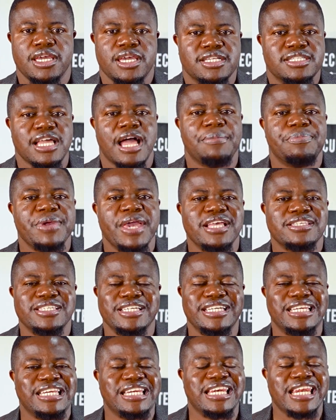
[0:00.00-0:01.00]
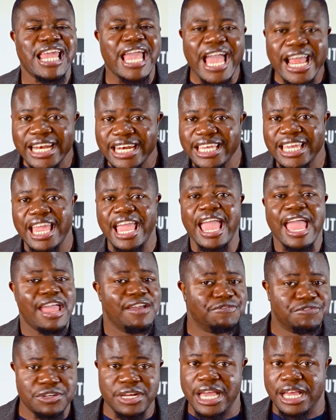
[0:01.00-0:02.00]
It appears in nearly
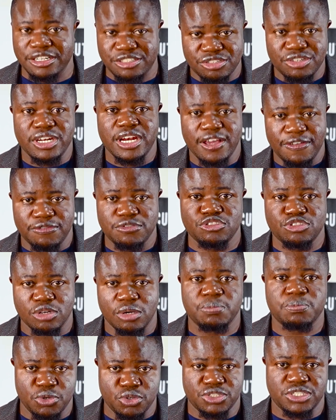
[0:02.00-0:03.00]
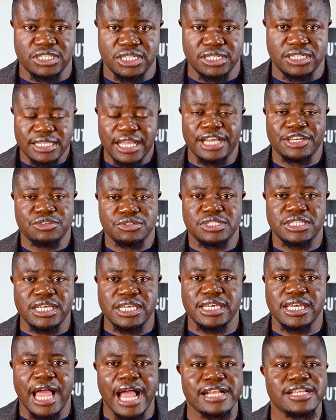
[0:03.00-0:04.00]
every entry level job posting that you
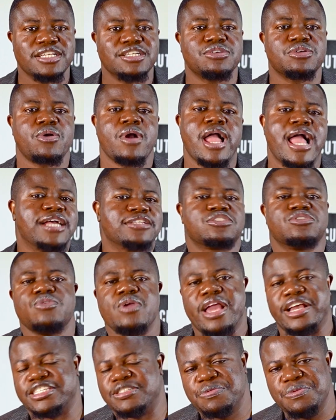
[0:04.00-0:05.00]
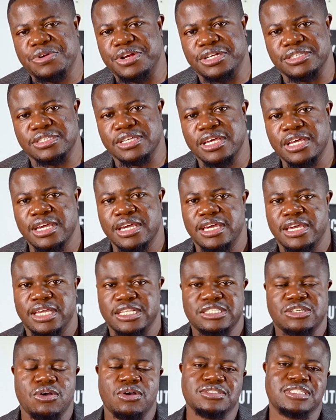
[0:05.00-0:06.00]
see, and it requires no experience.
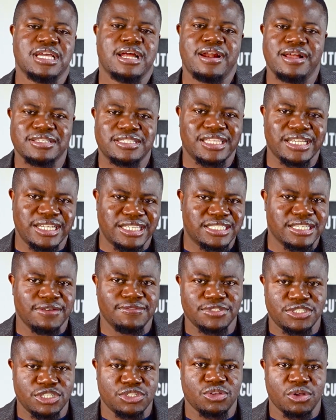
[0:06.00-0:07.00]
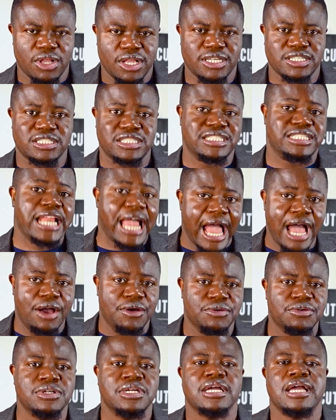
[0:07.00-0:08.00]
It costs around $370
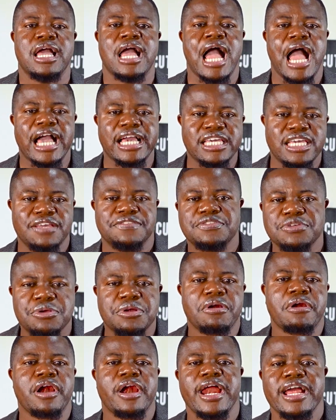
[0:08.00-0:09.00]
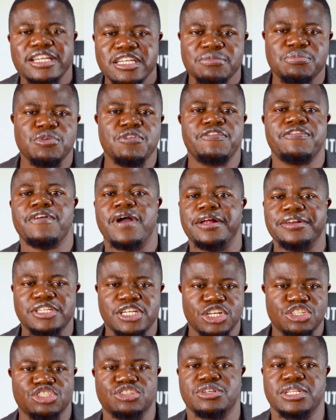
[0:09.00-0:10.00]
now and gives you credible
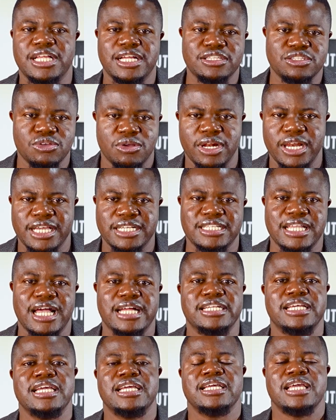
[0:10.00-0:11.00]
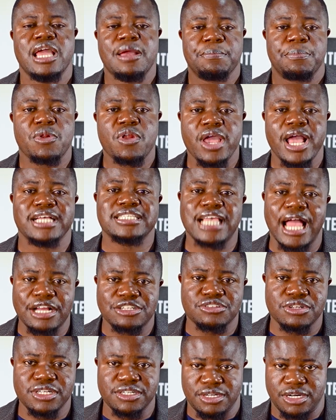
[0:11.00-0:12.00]
foundational knowledge that employers
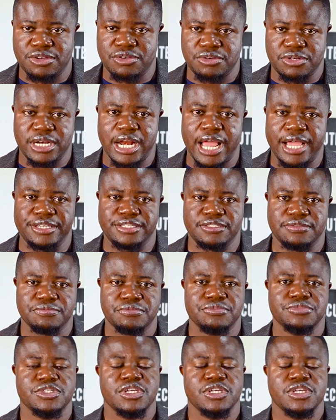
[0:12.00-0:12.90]
actually recognize.